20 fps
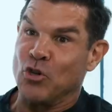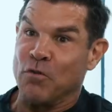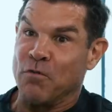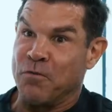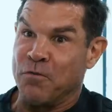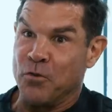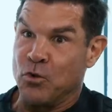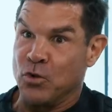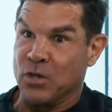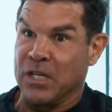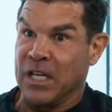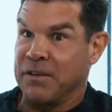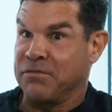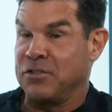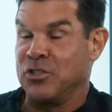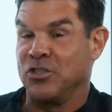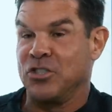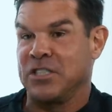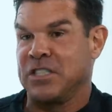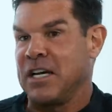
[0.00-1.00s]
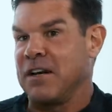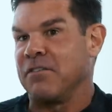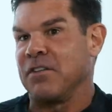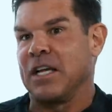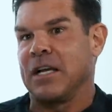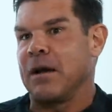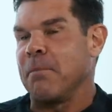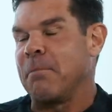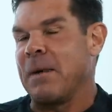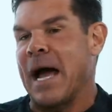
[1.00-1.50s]
no food left. You just have
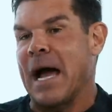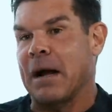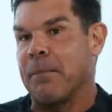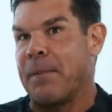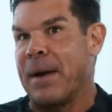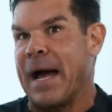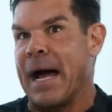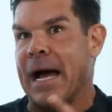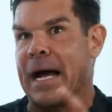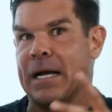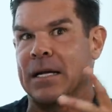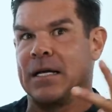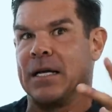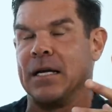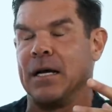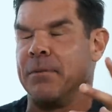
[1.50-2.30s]
like a backpack.